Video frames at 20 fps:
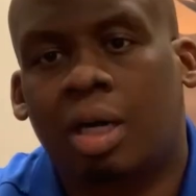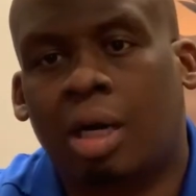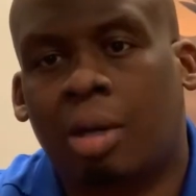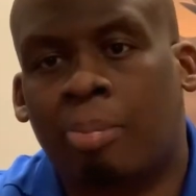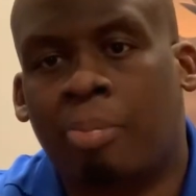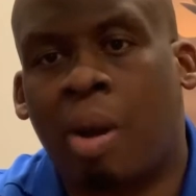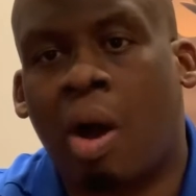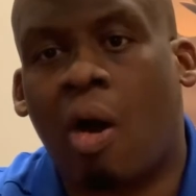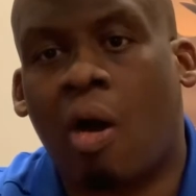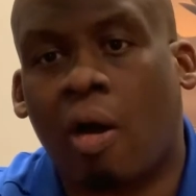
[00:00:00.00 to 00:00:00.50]

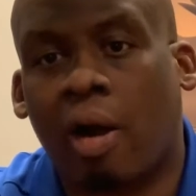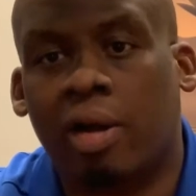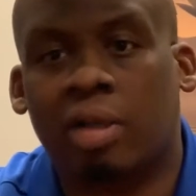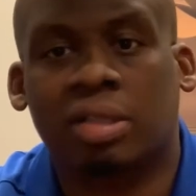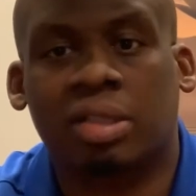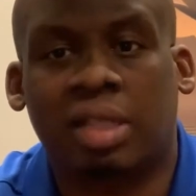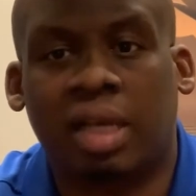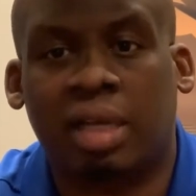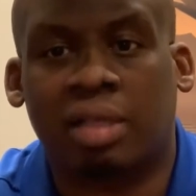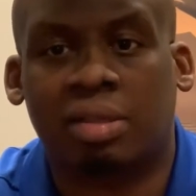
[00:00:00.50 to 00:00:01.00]

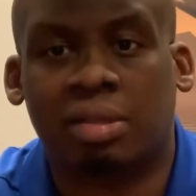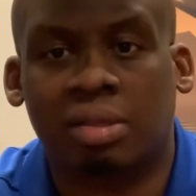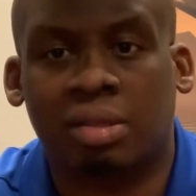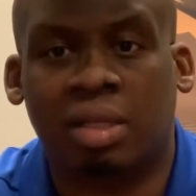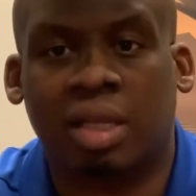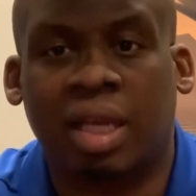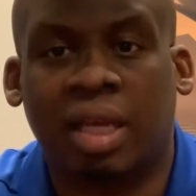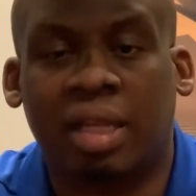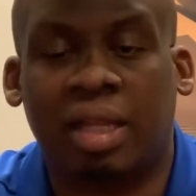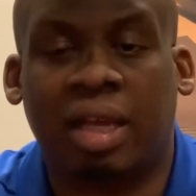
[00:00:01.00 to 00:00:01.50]
parts
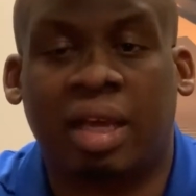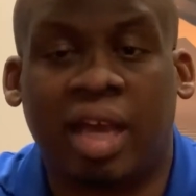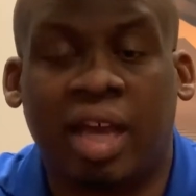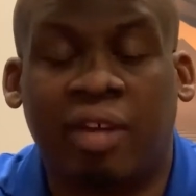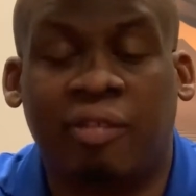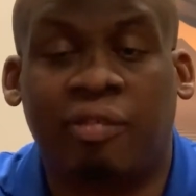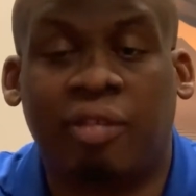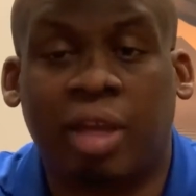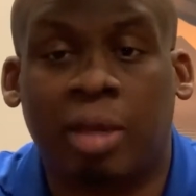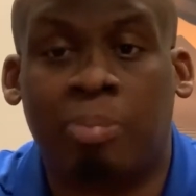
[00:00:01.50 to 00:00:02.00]
that get a
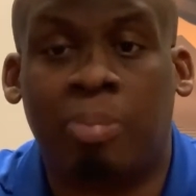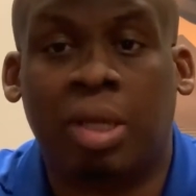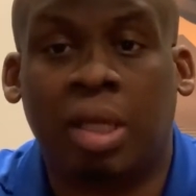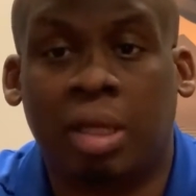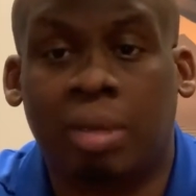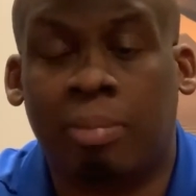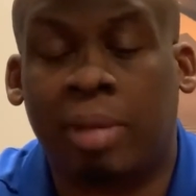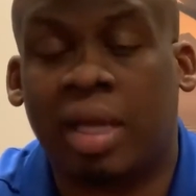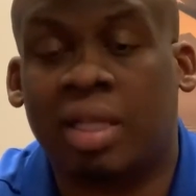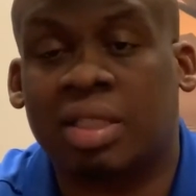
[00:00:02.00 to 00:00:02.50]
FAA
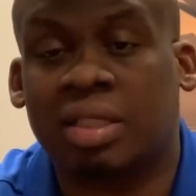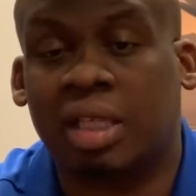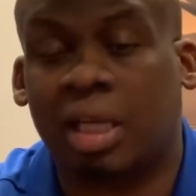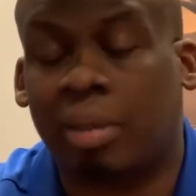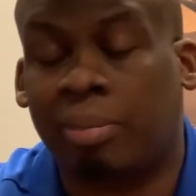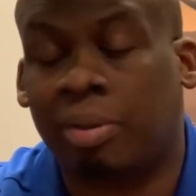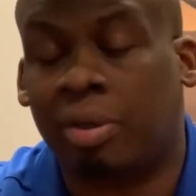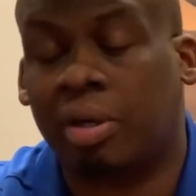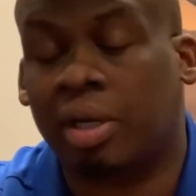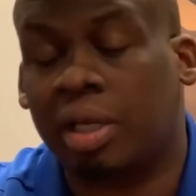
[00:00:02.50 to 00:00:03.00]
PMA
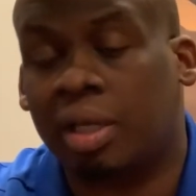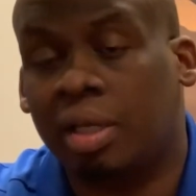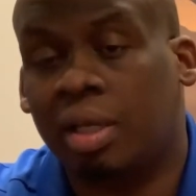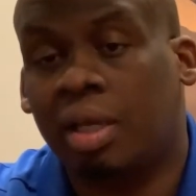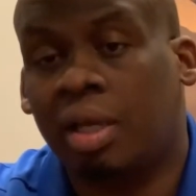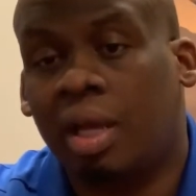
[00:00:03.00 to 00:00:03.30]
stamp on it.